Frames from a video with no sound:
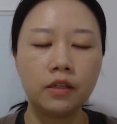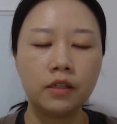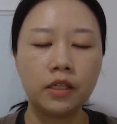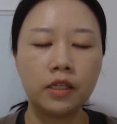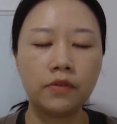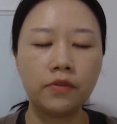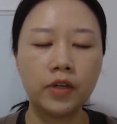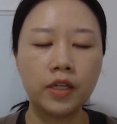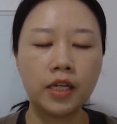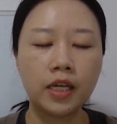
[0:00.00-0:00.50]

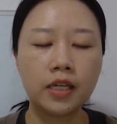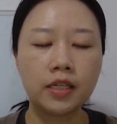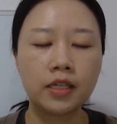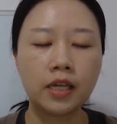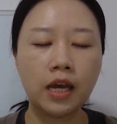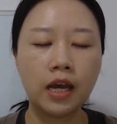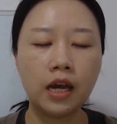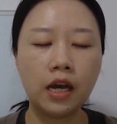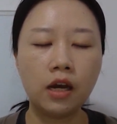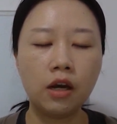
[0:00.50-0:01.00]
even as
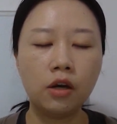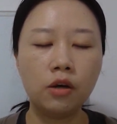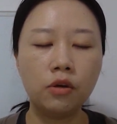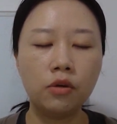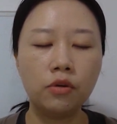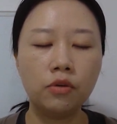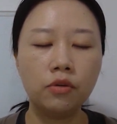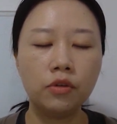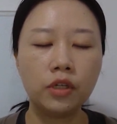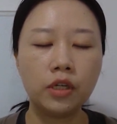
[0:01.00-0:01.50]

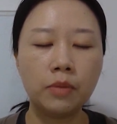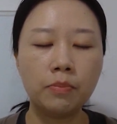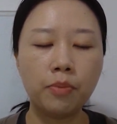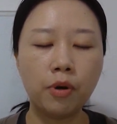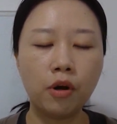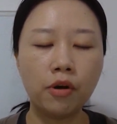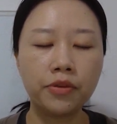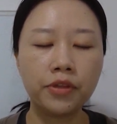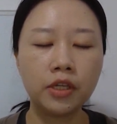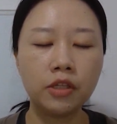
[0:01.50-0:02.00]
how
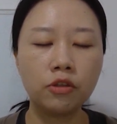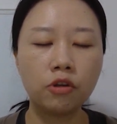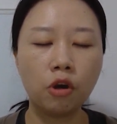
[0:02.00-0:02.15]
important